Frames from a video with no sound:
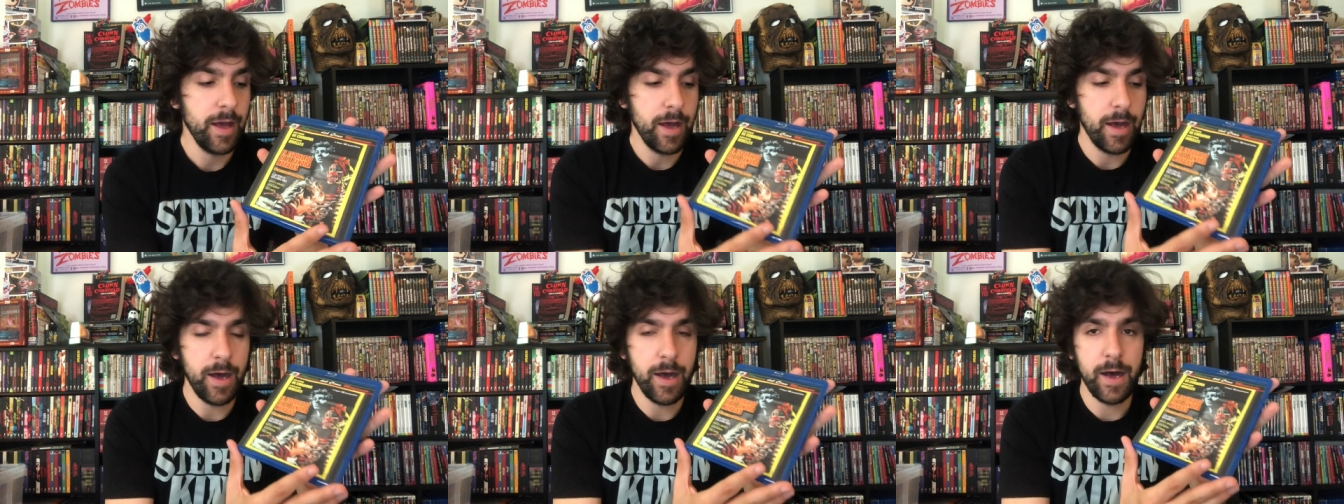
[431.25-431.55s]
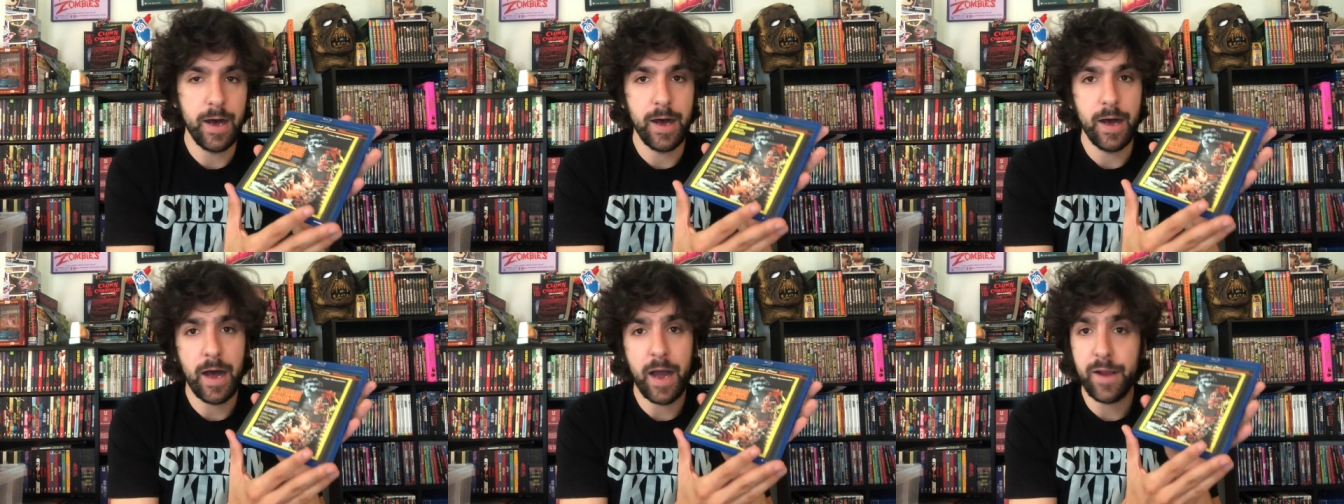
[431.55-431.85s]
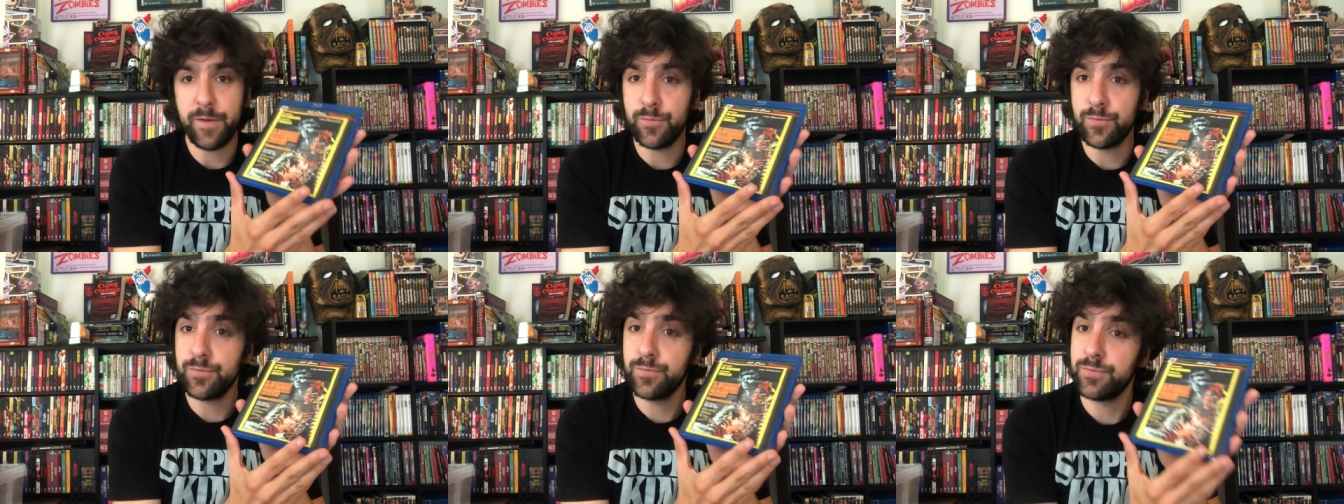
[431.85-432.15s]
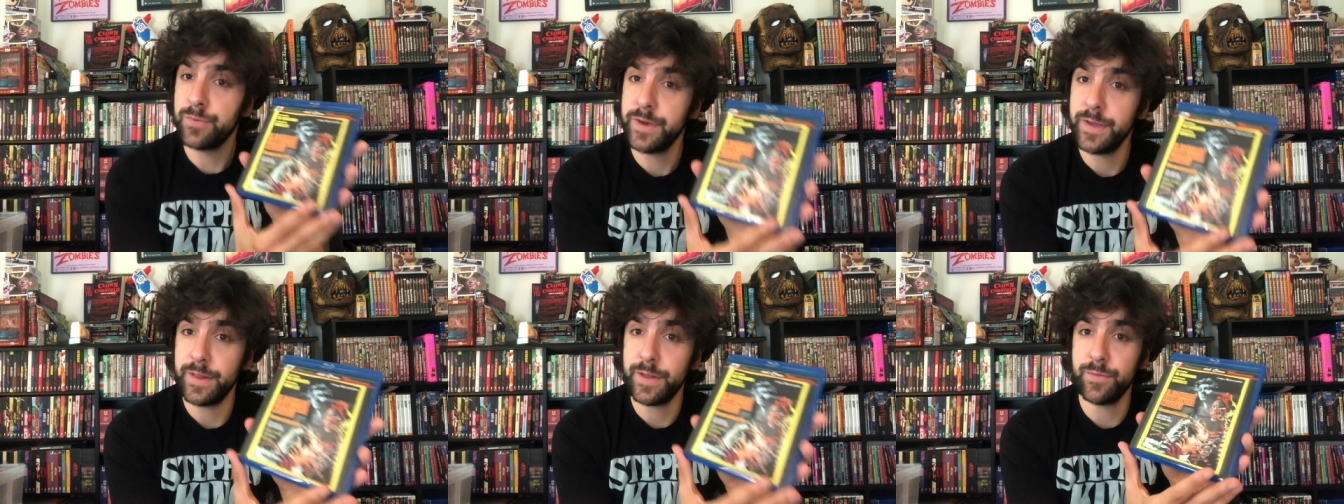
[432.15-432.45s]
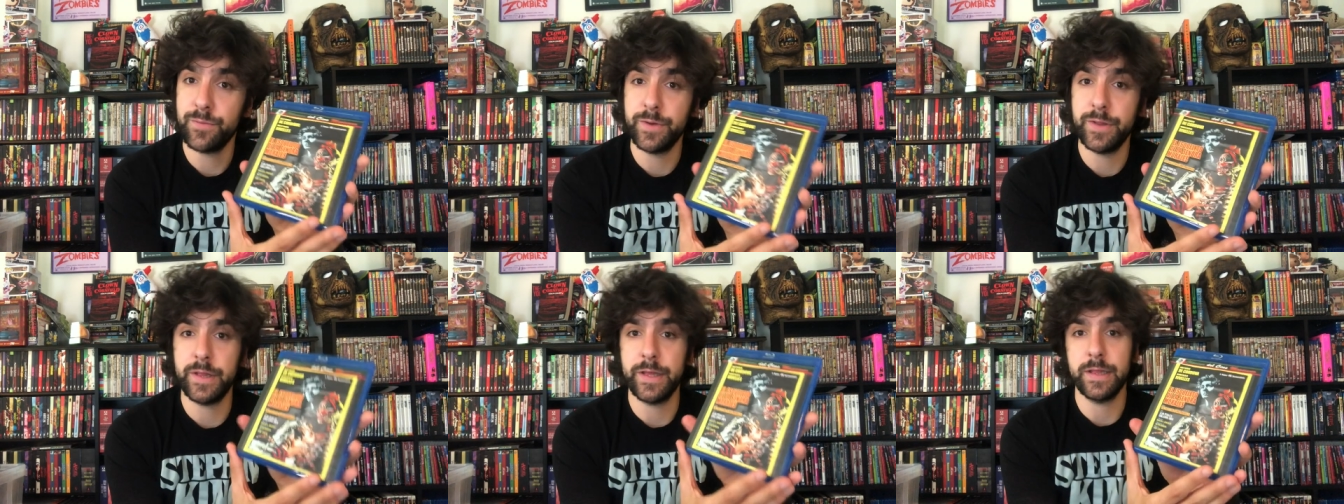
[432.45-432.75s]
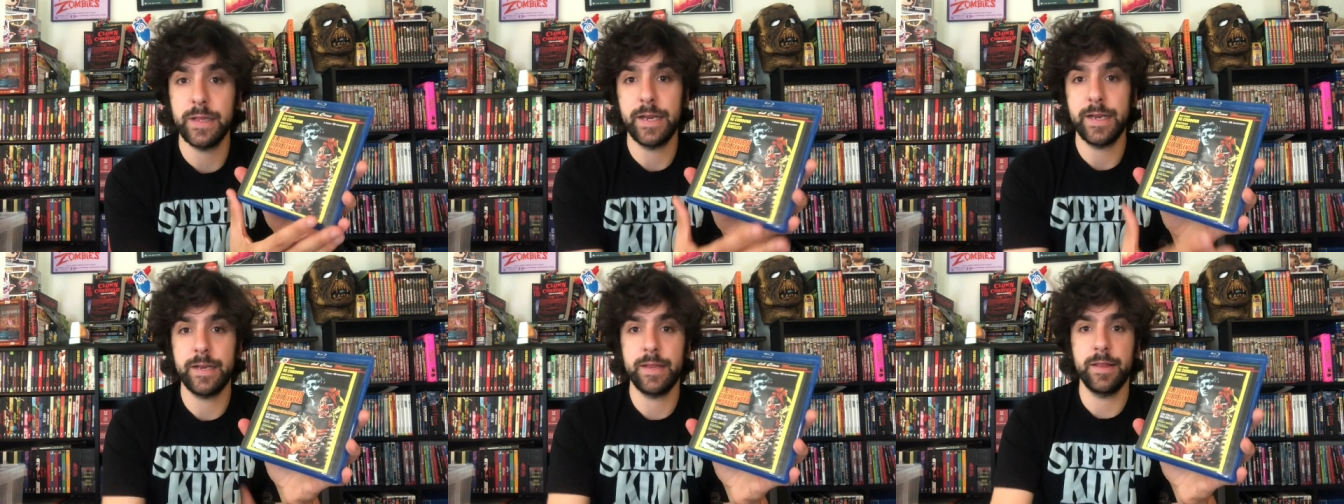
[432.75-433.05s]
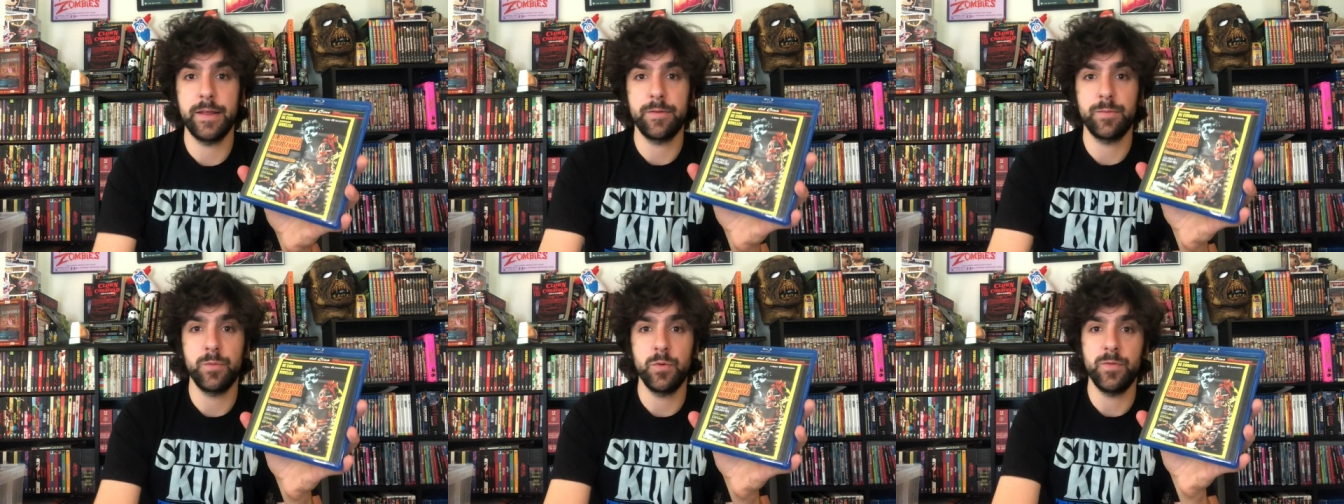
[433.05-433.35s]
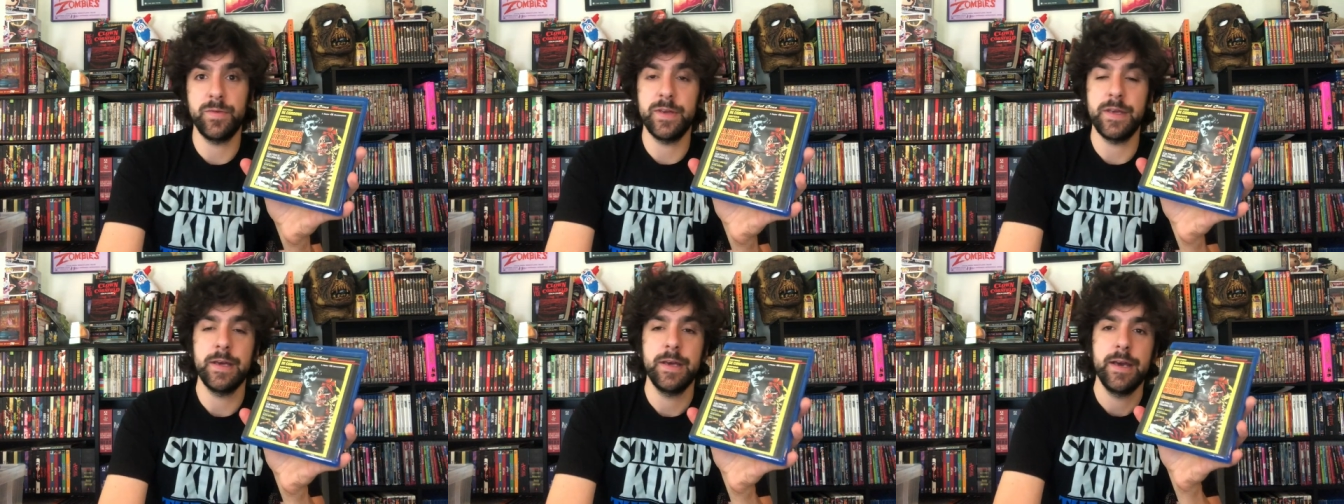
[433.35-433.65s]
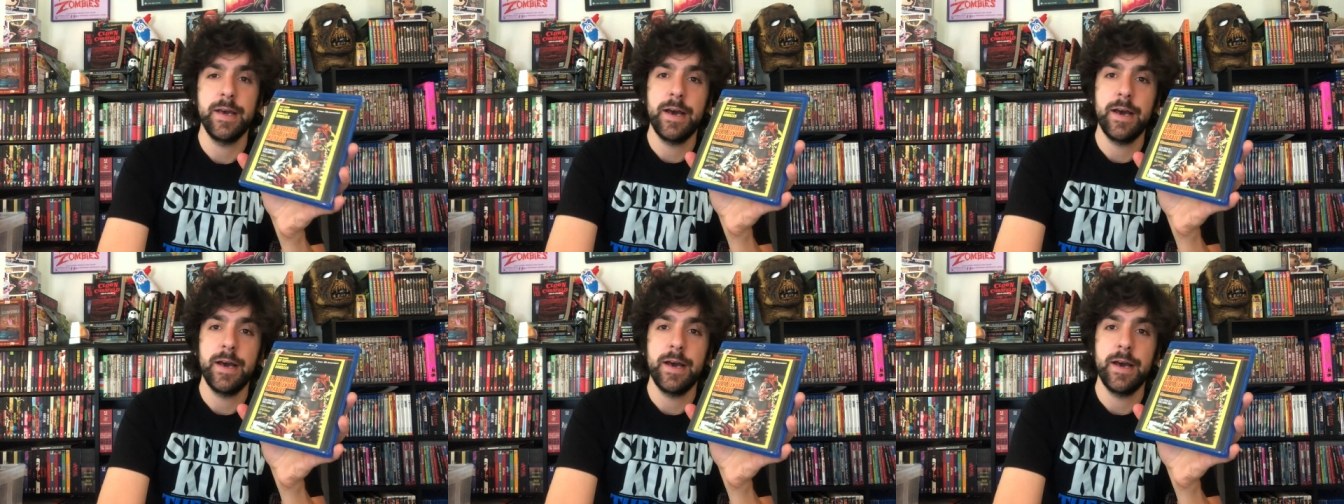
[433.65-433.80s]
Uh, I really, really liked this movie.